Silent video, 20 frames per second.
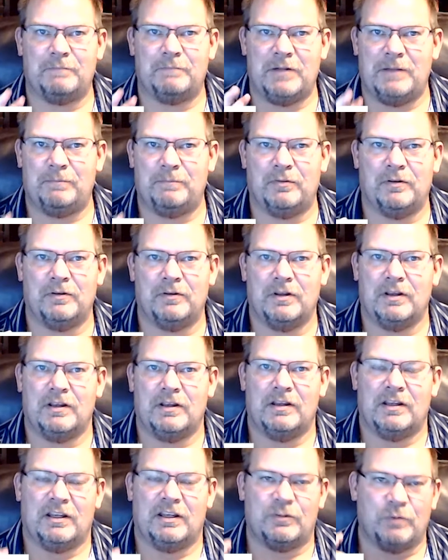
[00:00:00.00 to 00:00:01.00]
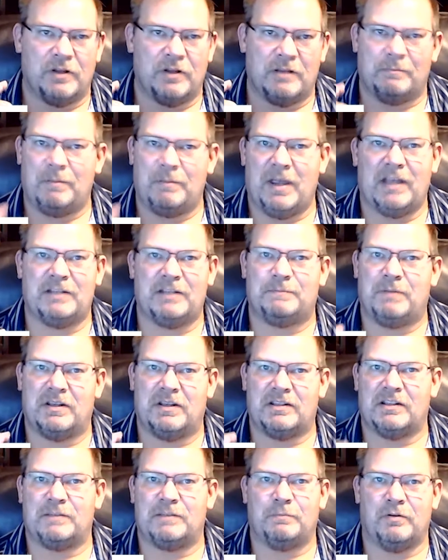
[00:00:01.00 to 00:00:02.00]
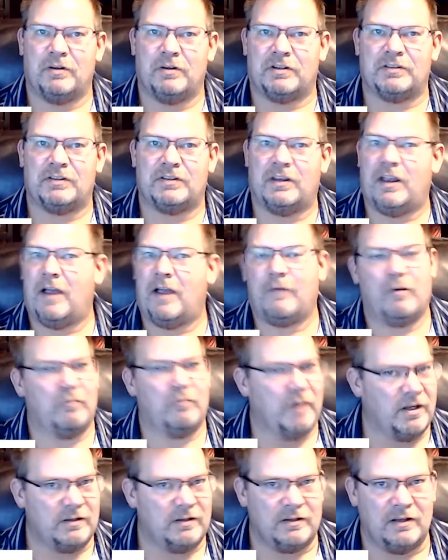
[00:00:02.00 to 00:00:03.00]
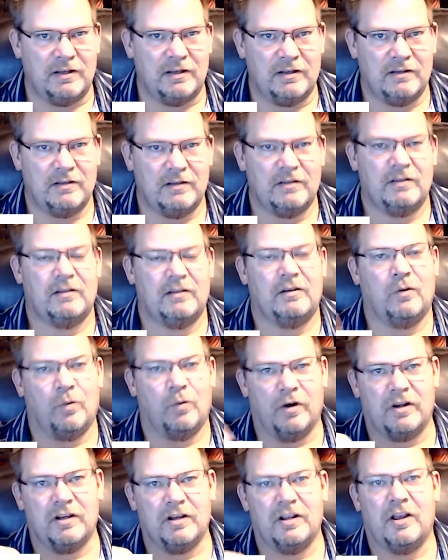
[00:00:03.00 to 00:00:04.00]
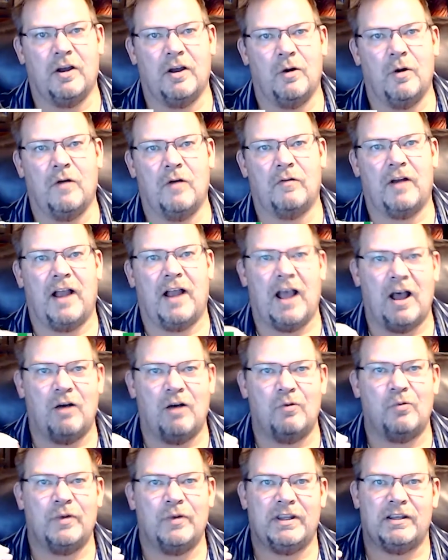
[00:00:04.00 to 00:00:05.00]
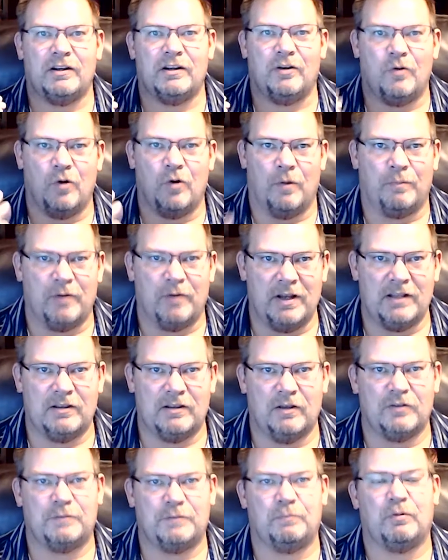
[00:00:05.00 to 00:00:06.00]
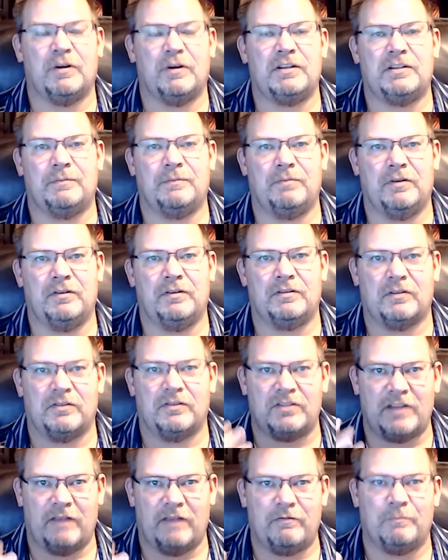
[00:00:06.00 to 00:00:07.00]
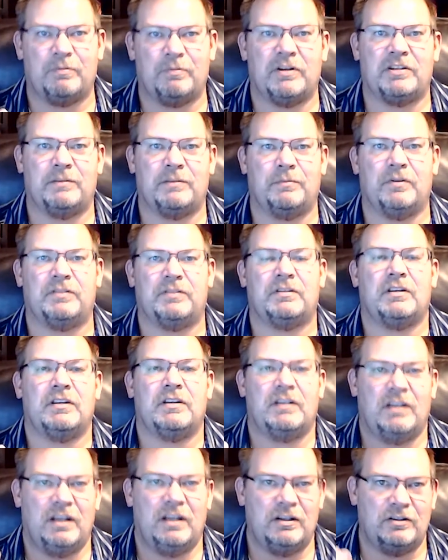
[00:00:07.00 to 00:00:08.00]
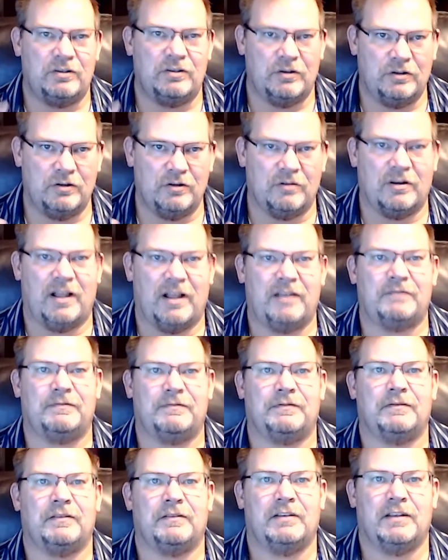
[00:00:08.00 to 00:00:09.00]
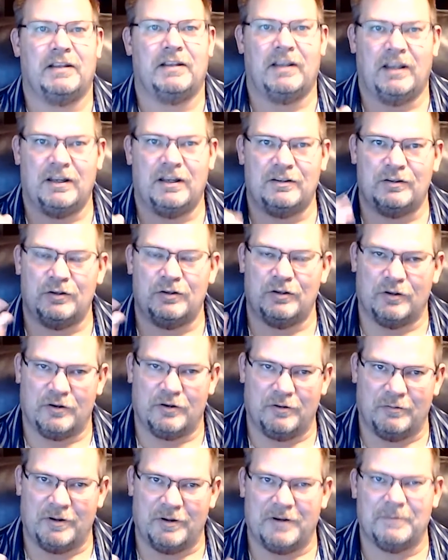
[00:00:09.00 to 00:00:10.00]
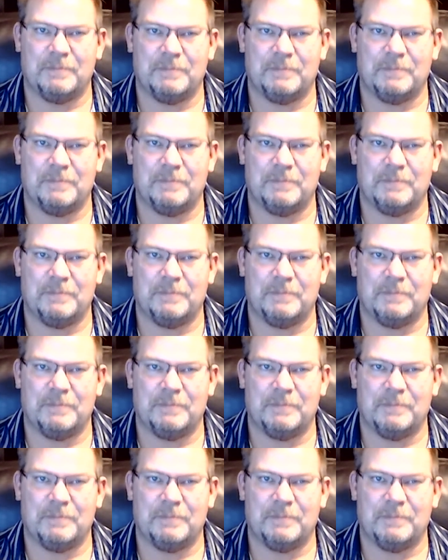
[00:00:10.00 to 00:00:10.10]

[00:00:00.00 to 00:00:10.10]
People is one of the best business books ever written. We're going to go over how we can incorporate those principles, those 7 principles, into your life, into your career.